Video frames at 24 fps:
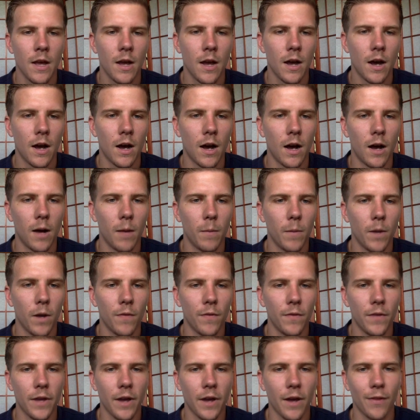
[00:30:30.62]

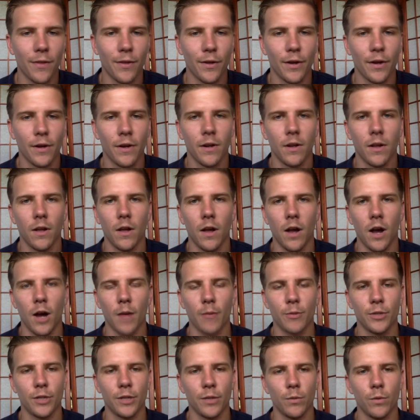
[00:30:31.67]
The other
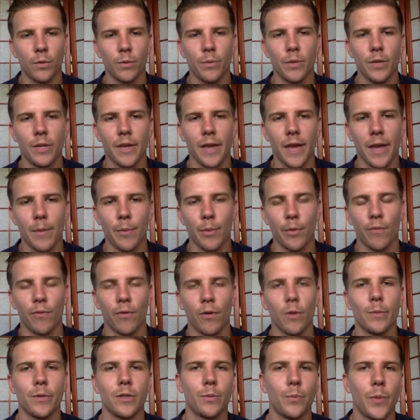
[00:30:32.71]
option would be a
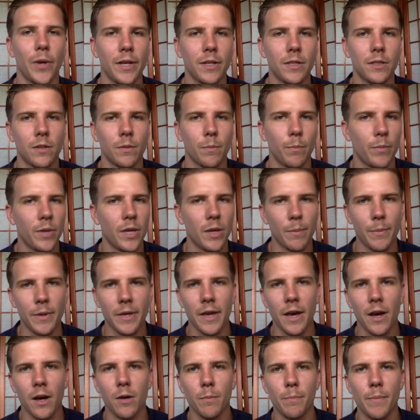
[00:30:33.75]
performance-based
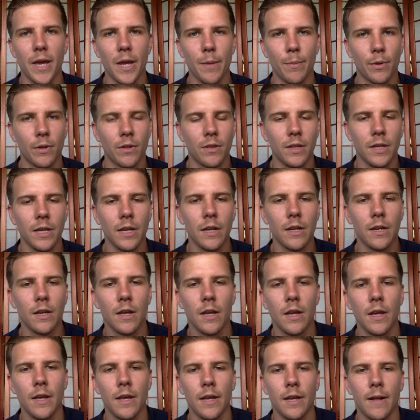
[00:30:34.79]
PPL, pay per lead.
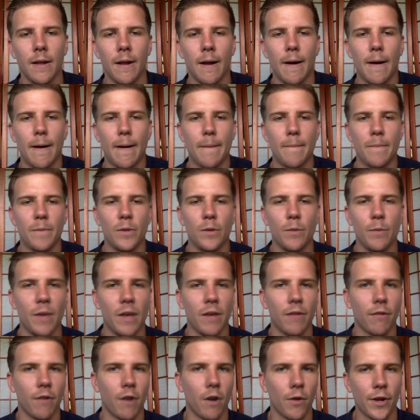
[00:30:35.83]
You may
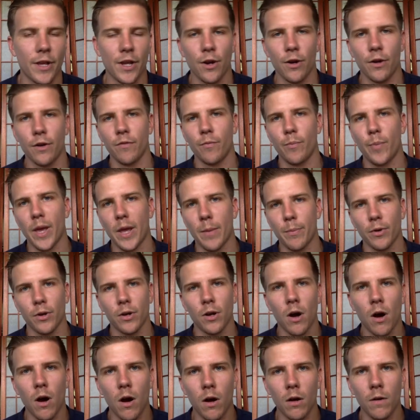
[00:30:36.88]
have already heard of pay per
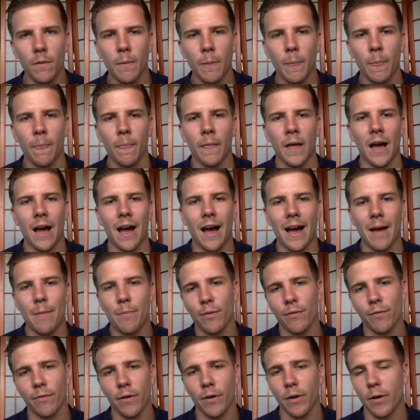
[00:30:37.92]
call. I
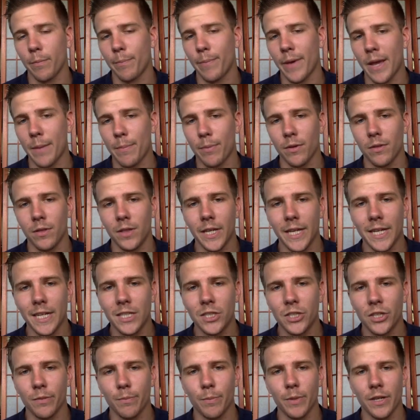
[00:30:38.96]
prefer pay per lead
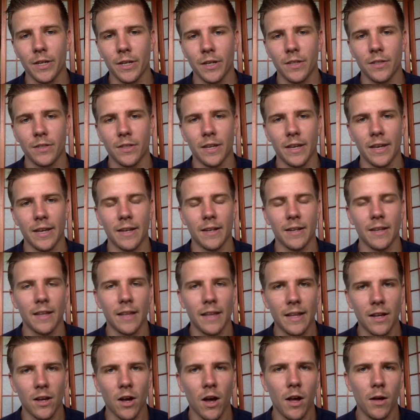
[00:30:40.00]
just because it
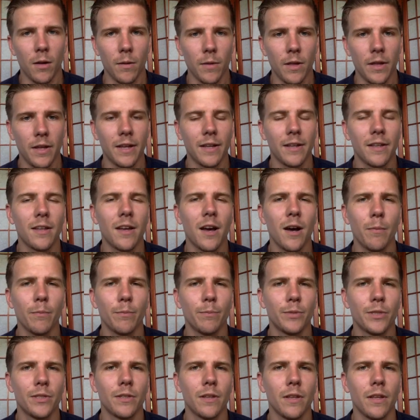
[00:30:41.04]

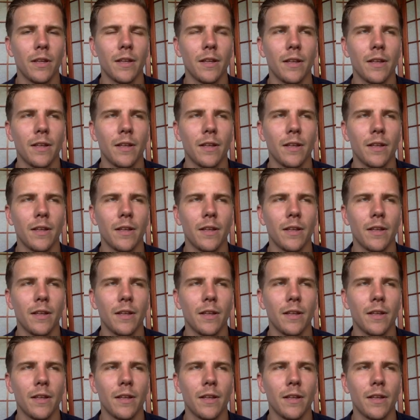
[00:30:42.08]
encompasses